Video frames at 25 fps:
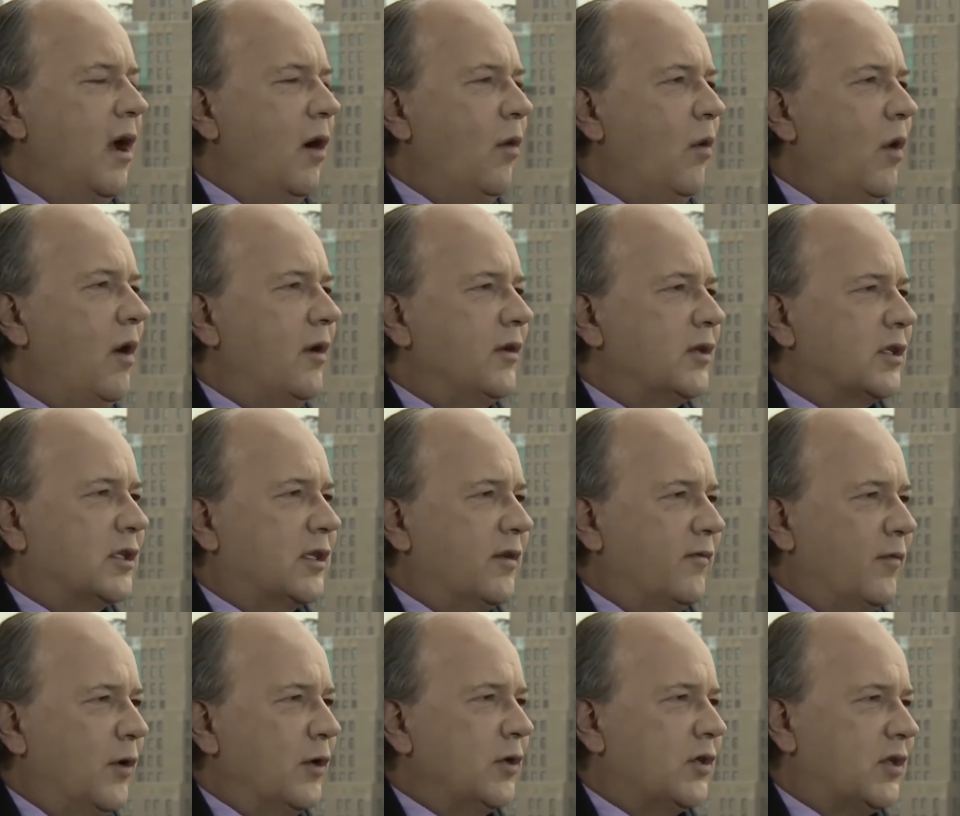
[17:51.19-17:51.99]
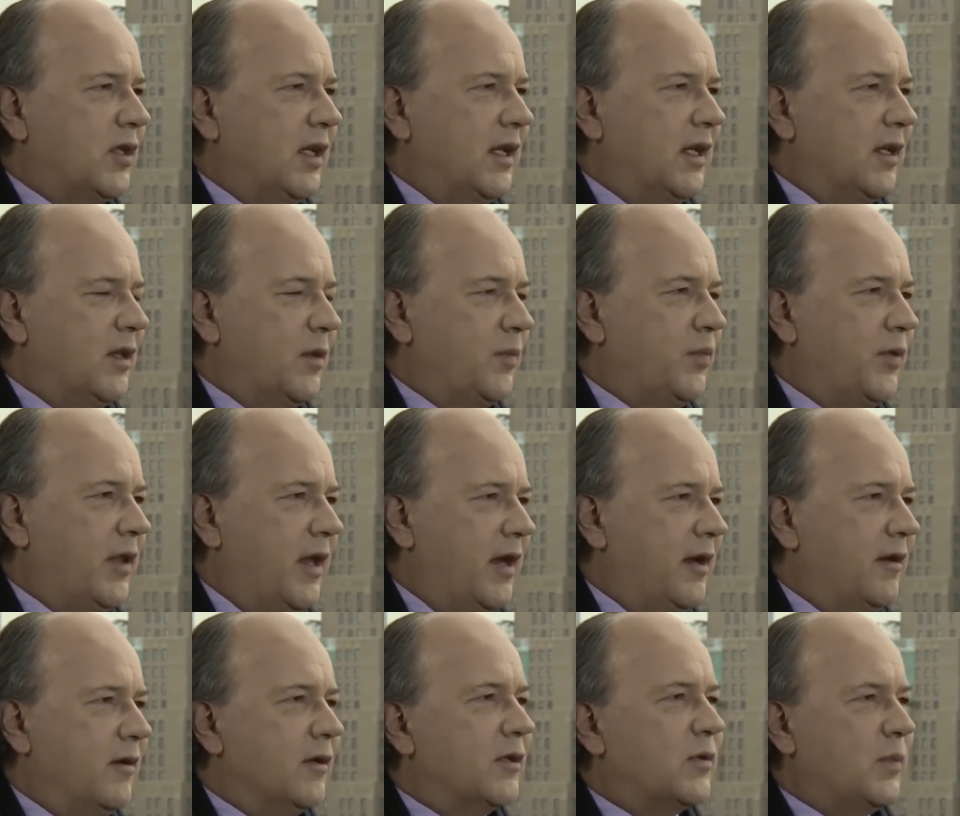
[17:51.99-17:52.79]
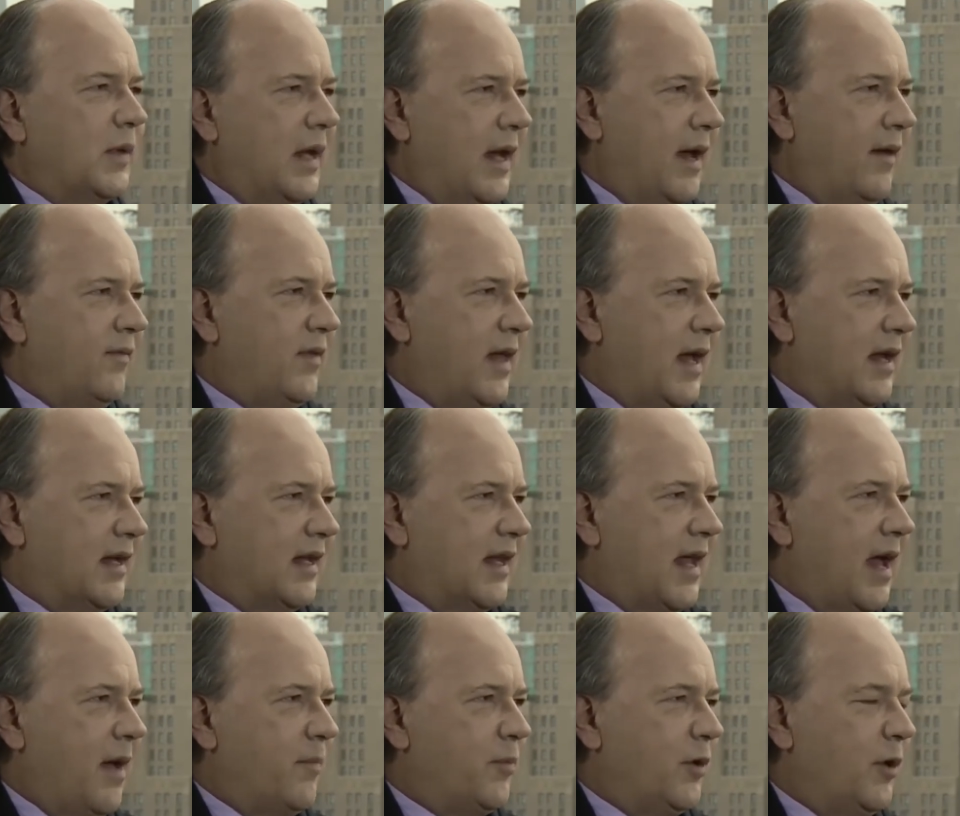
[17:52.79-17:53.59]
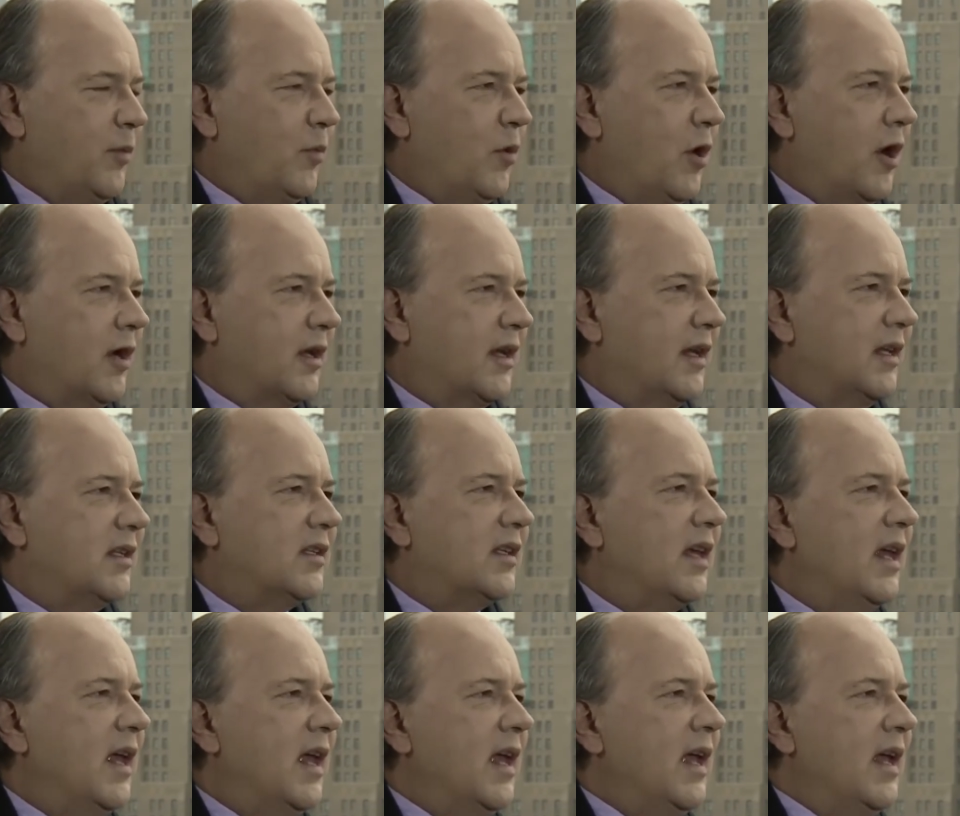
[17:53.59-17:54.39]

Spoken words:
Well, it's diversity in the players. We have that in capital markets.